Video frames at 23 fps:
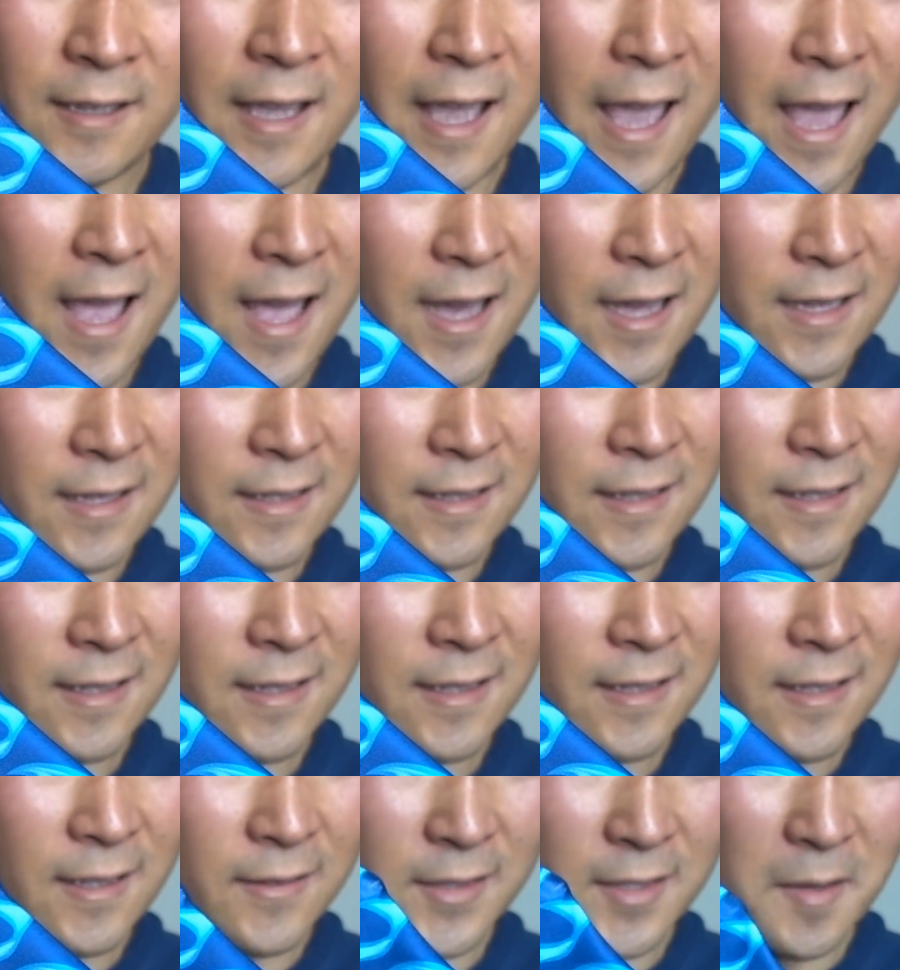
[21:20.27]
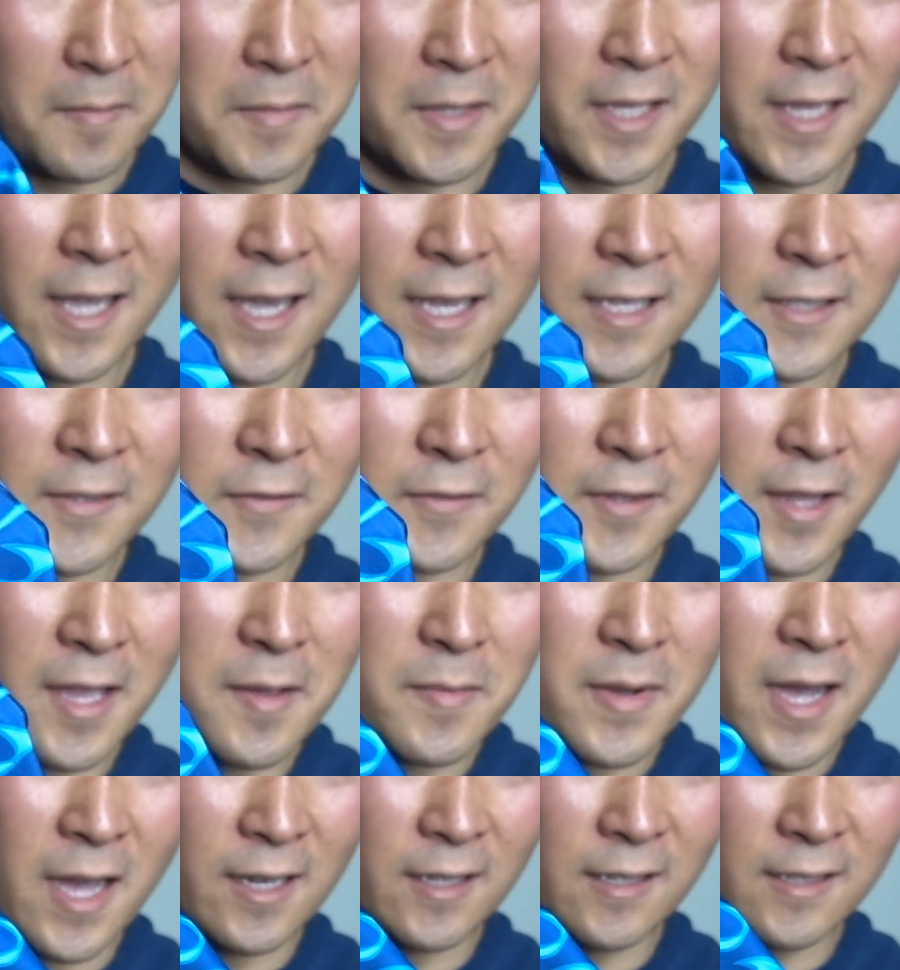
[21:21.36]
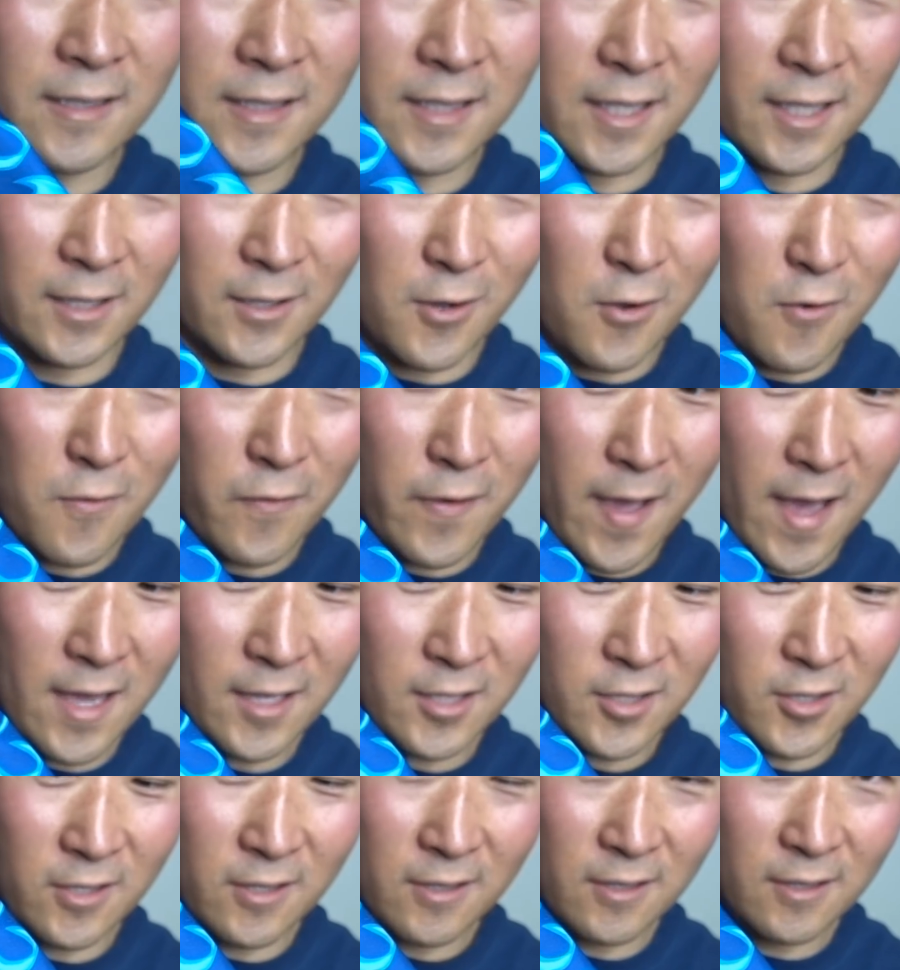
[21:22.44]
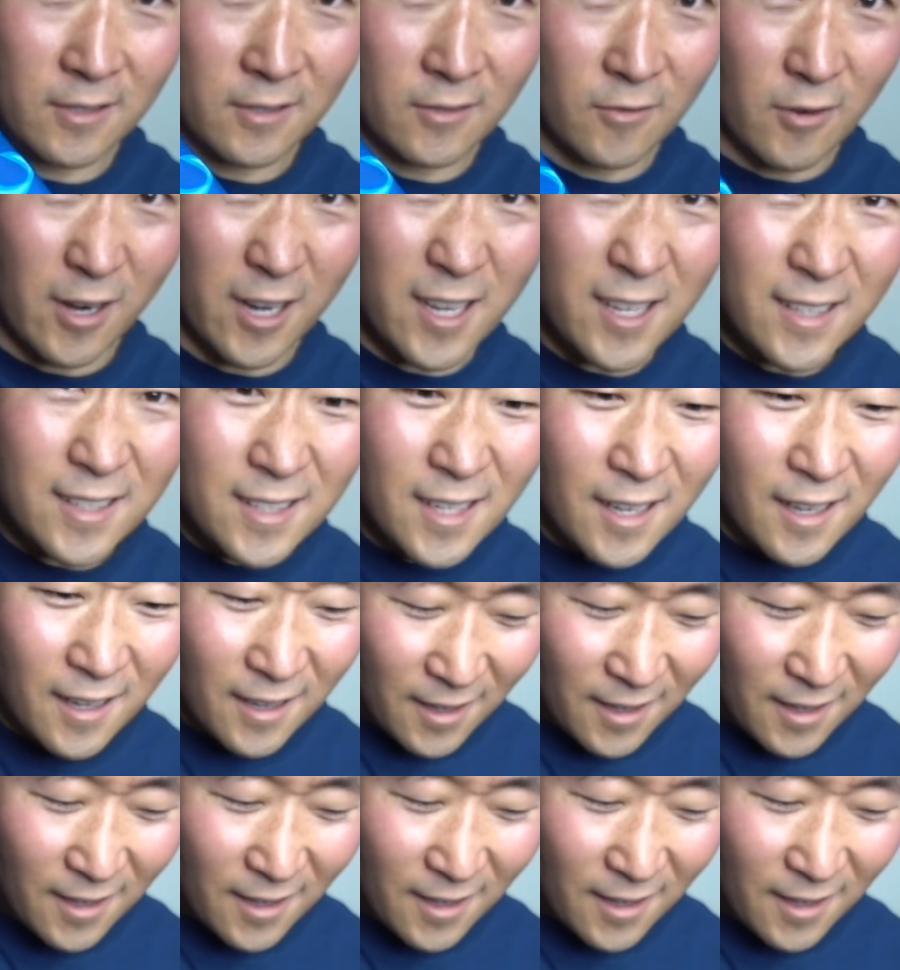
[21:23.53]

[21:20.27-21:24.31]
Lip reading: And if something has flame on it, it's gonna go faster, right?